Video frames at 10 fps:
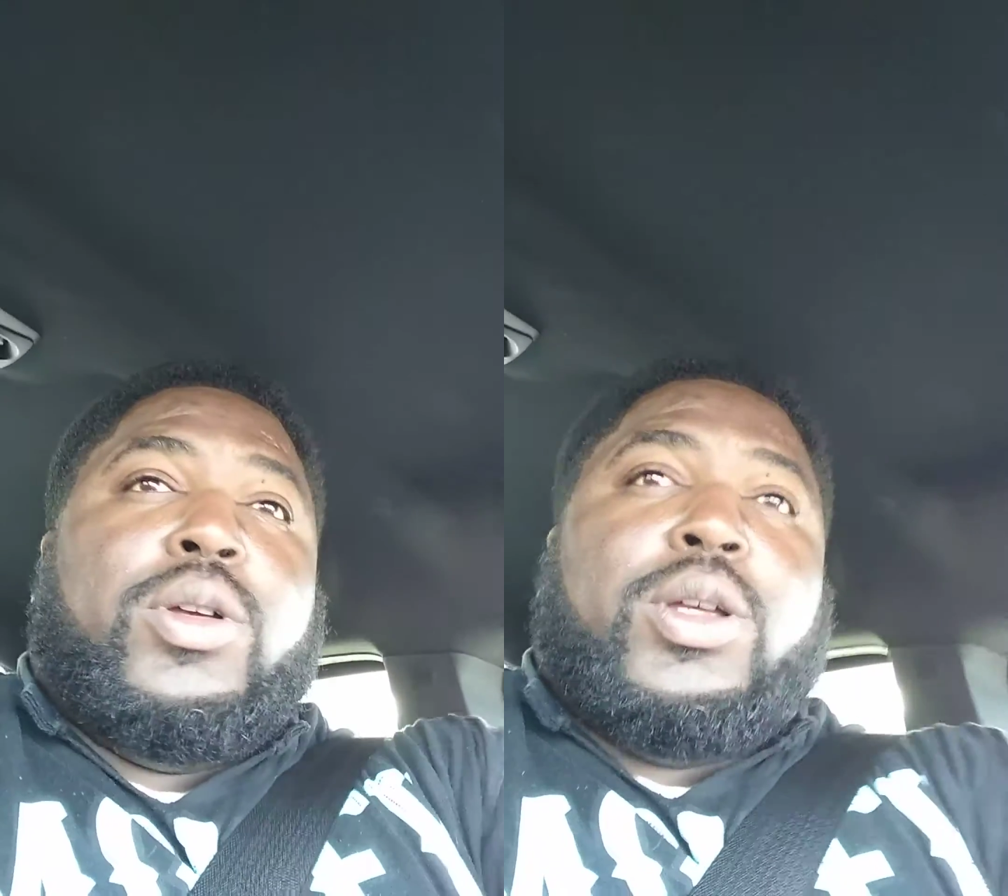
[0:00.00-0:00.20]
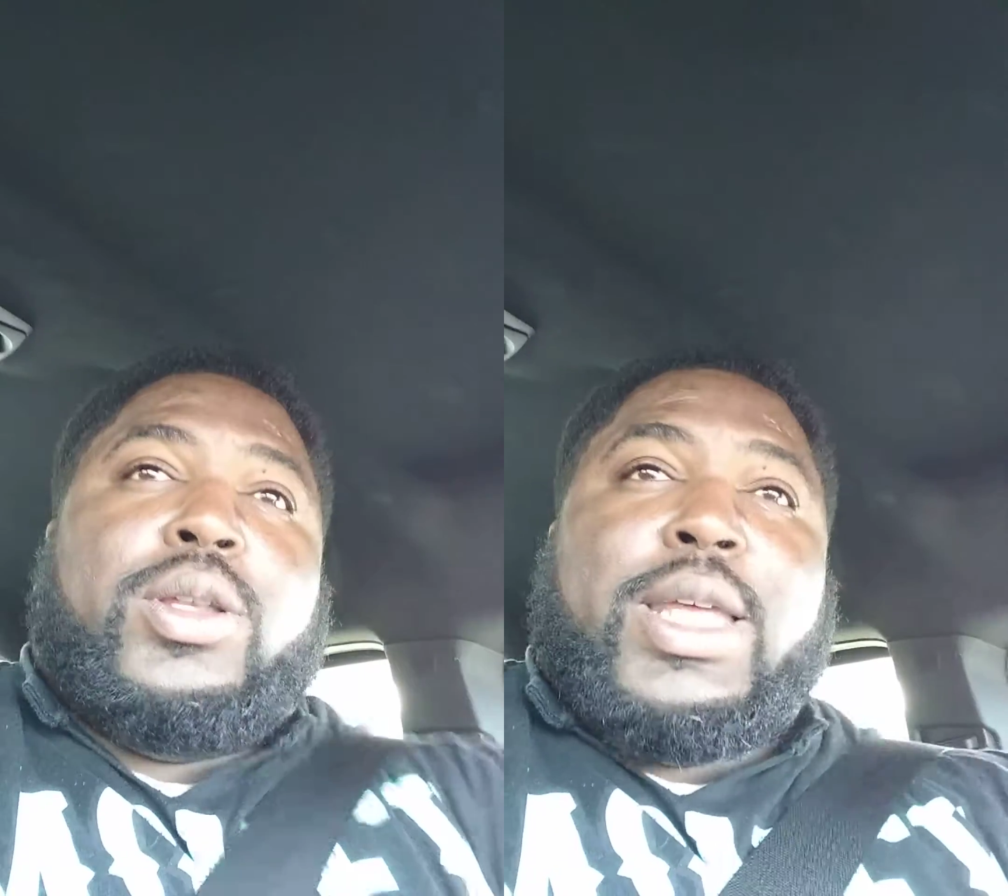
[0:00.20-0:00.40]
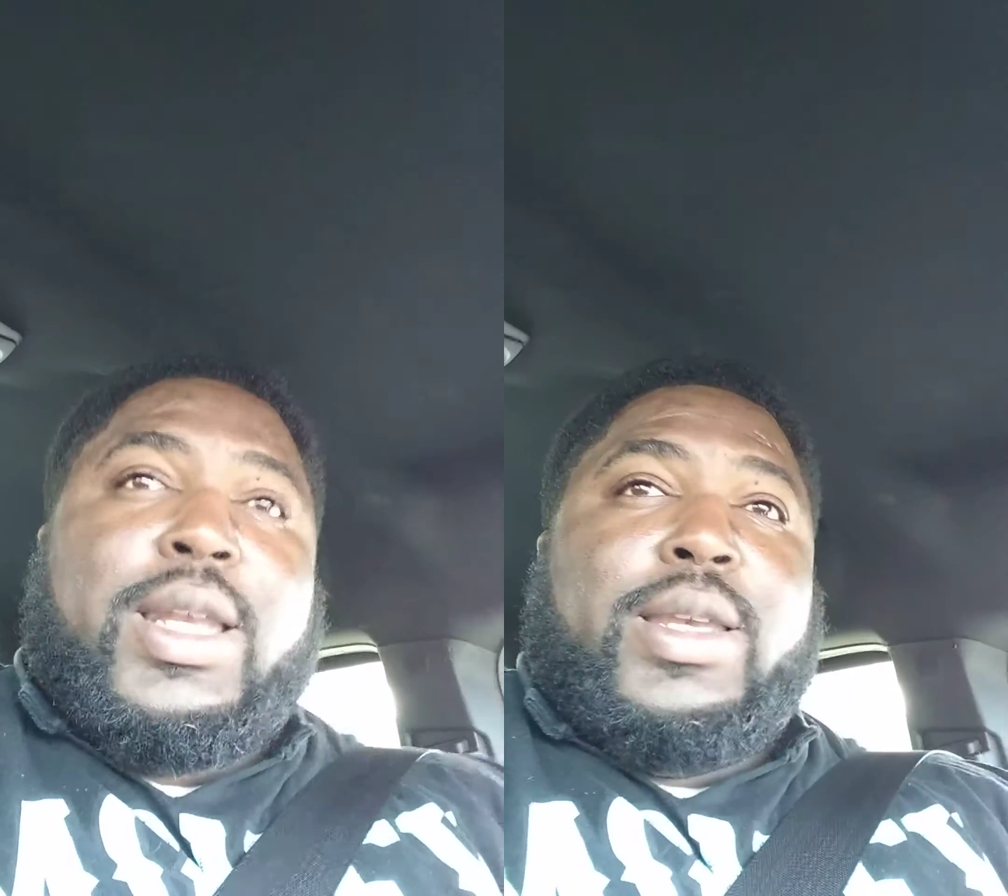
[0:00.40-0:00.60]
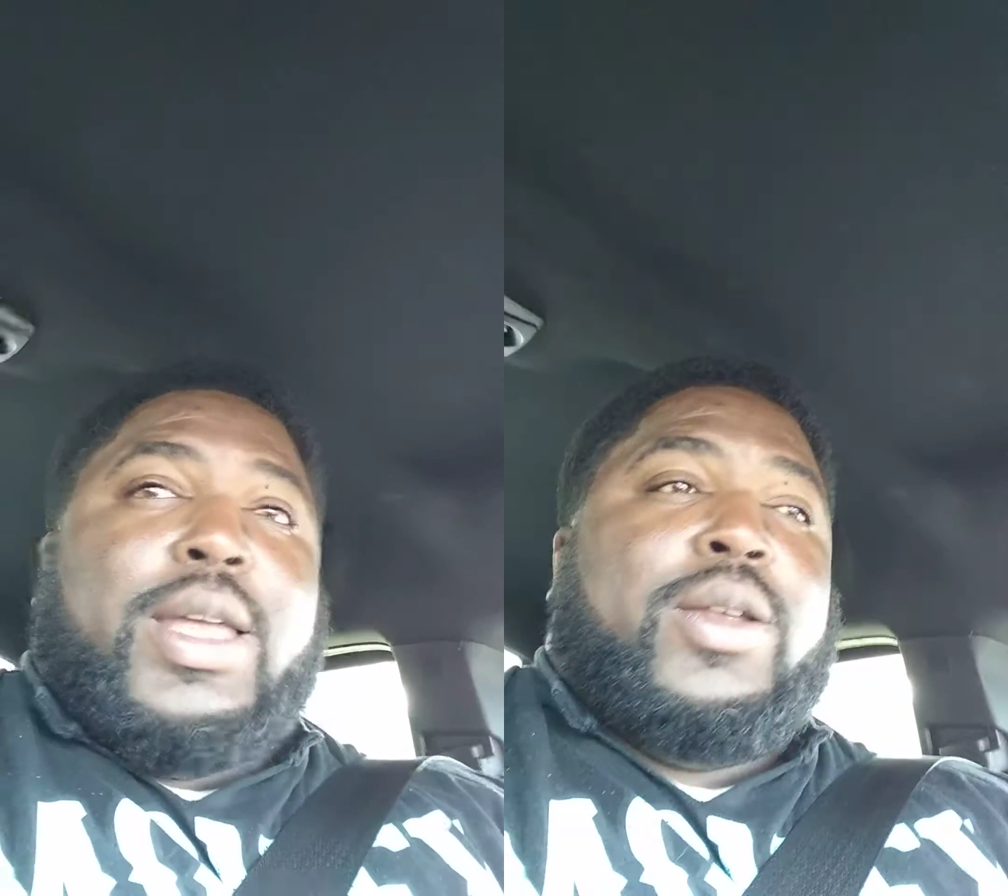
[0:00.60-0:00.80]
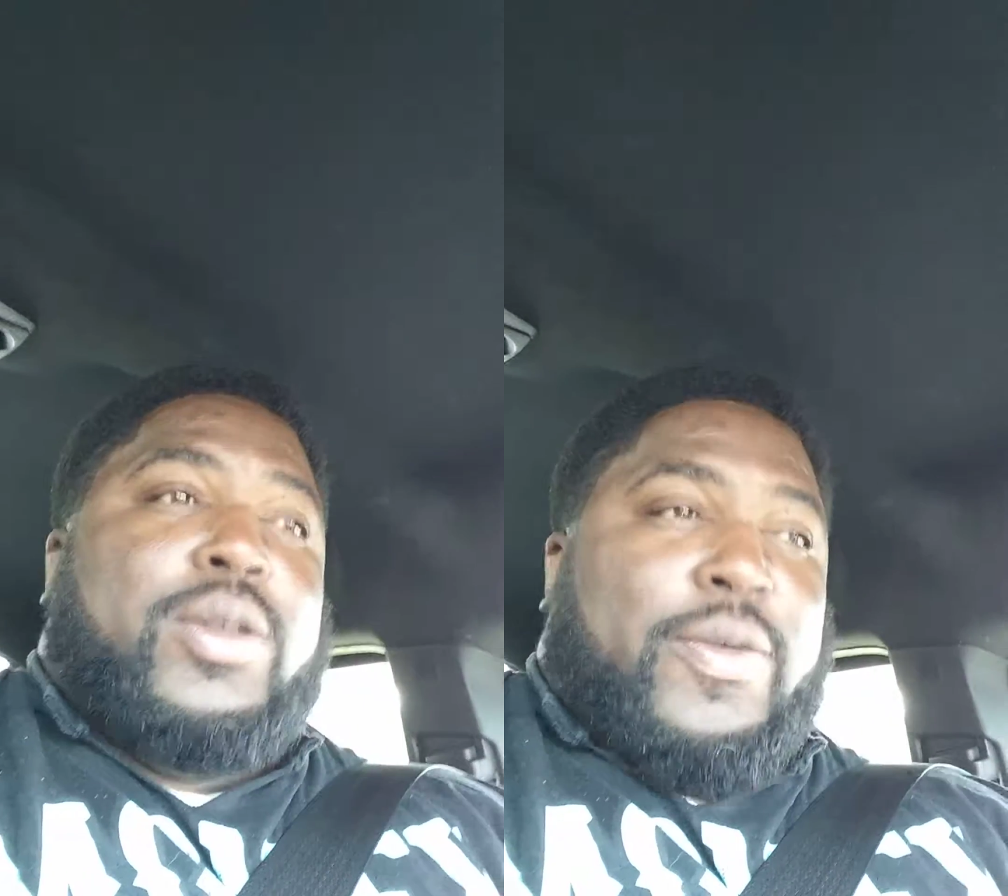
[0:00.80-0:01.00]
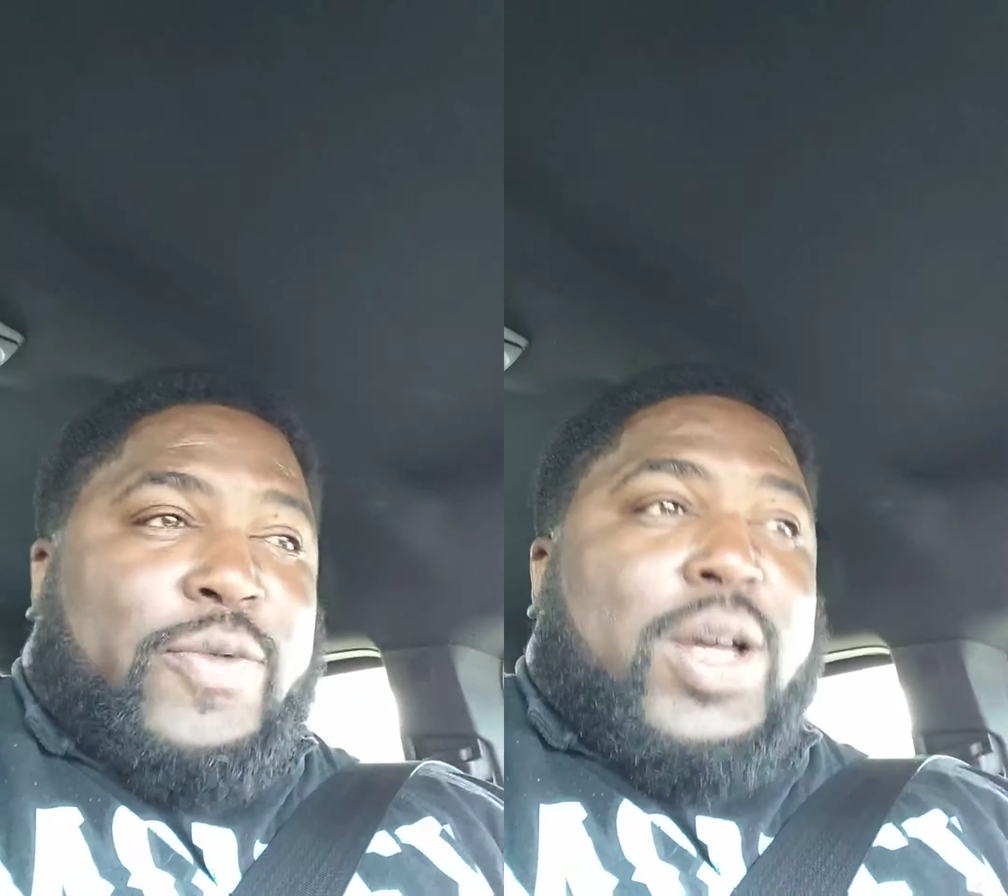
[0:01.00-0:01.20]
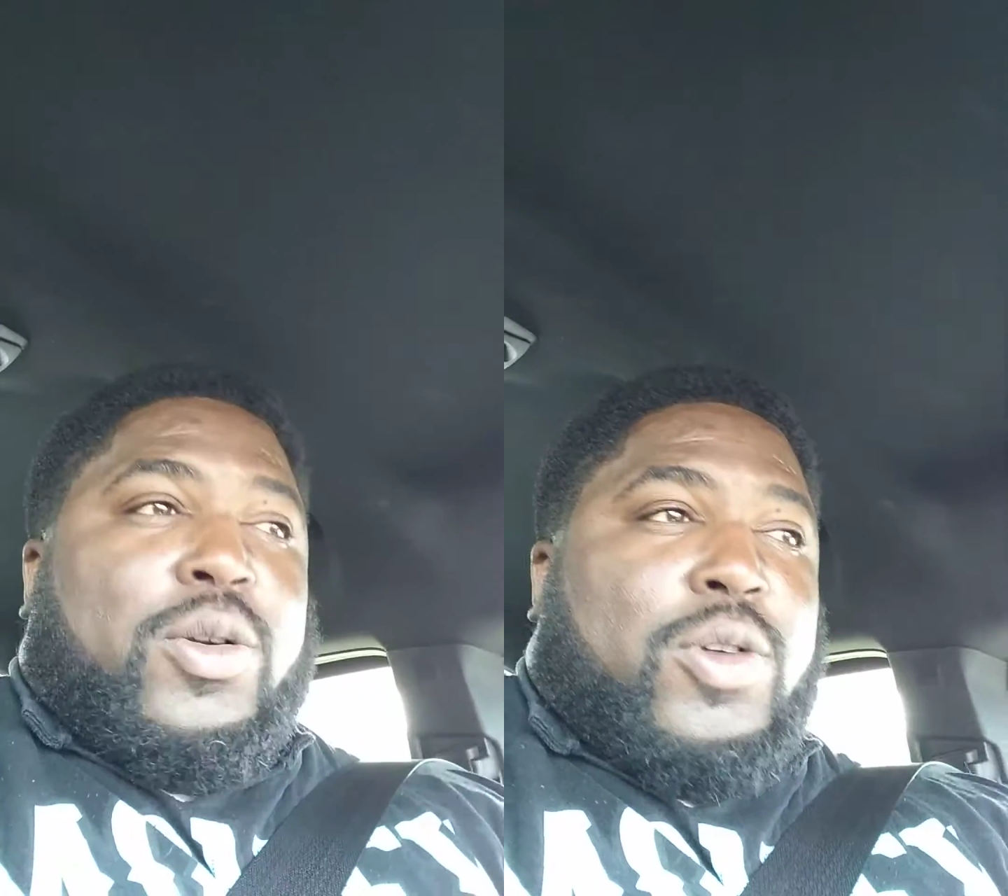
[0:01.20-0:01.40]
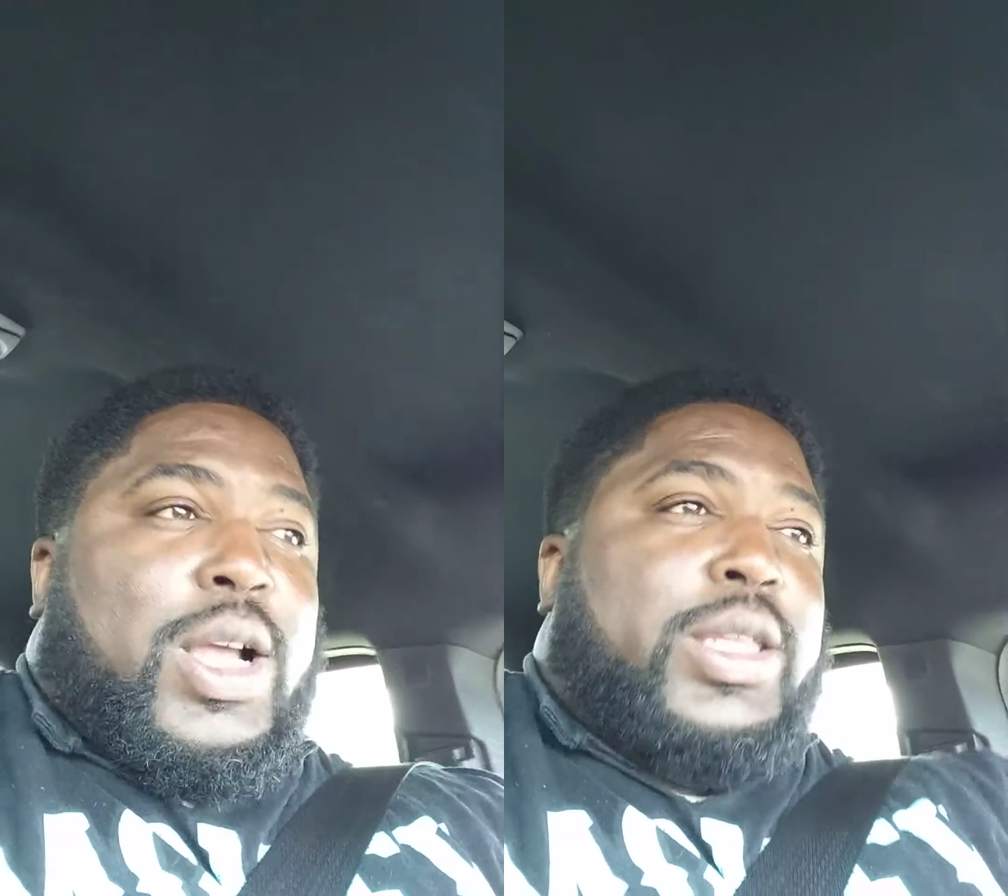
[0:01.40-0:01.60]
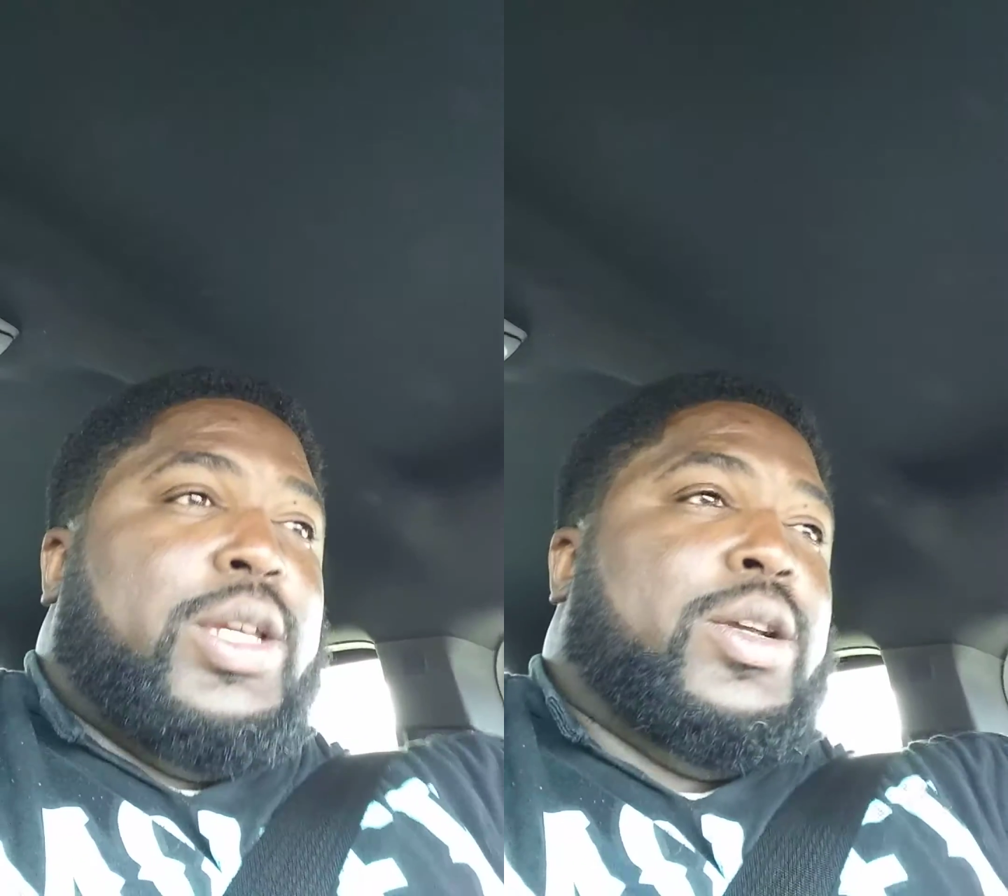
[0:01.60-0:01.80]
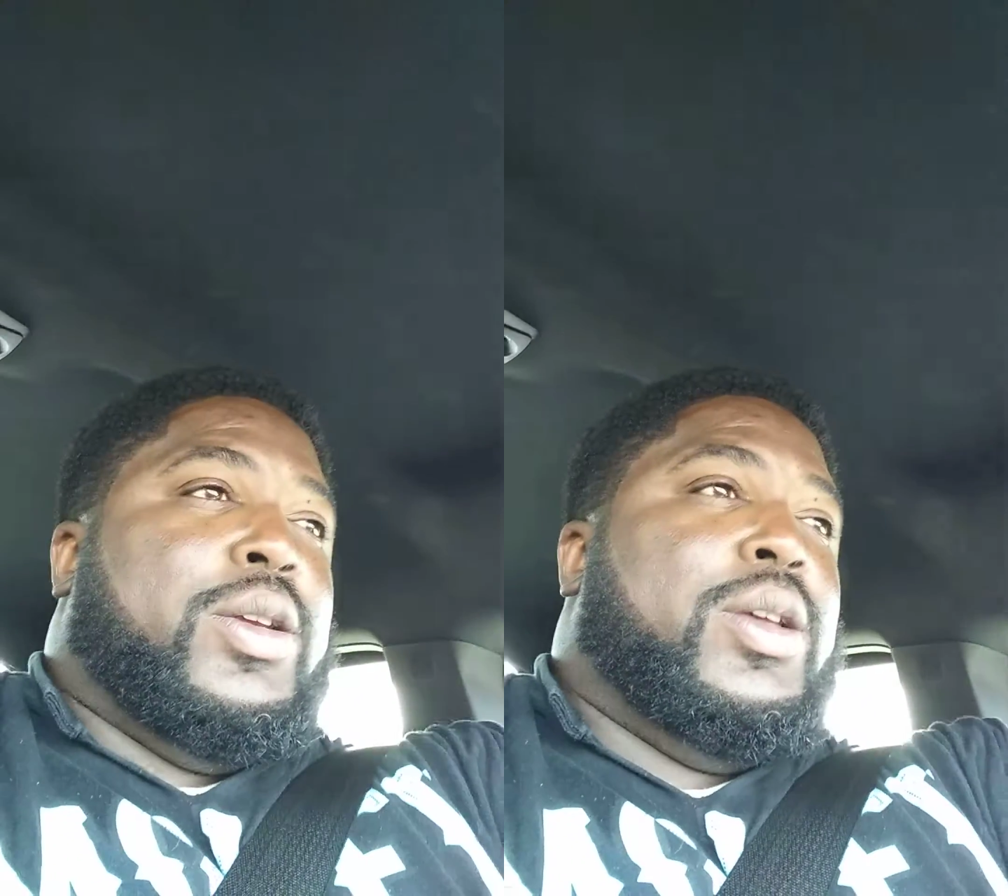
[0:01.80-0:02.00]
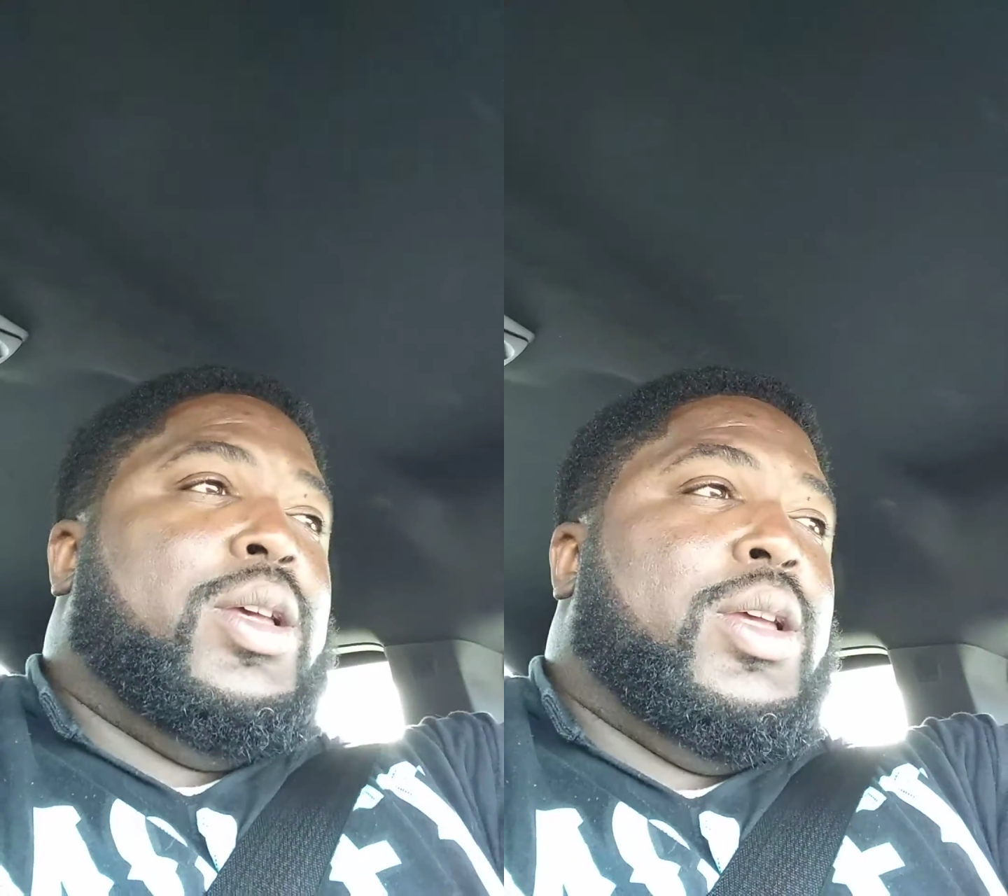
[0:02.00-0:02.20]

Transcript: The final criteria